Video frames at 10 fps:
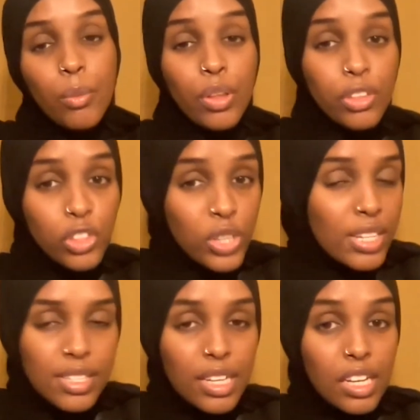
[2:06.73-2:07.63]
with
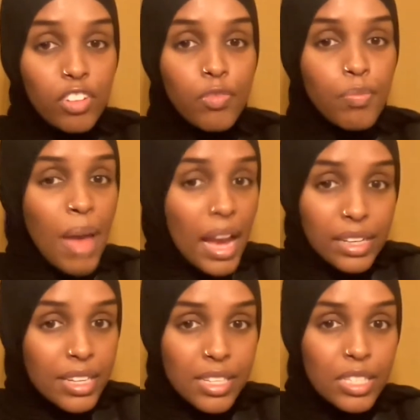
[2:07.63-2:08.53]
just enough
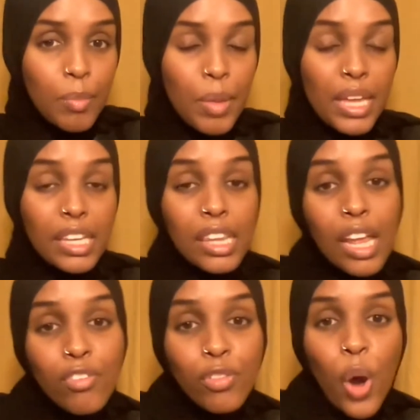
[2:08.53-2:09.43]
magnetism and
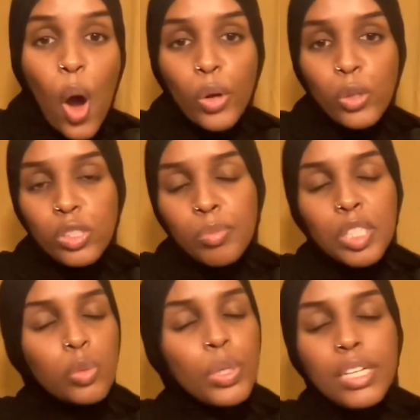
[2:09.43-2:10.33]
love coddled
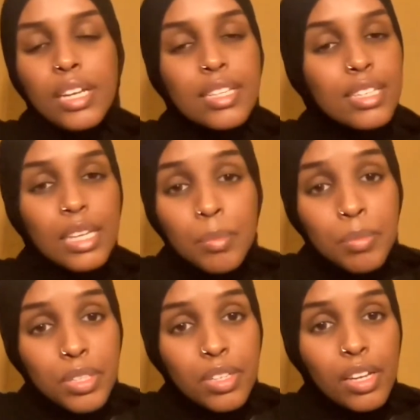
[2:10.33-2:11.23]
between its
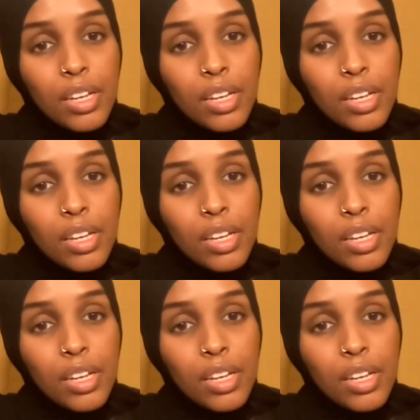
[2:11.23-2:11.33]
lips,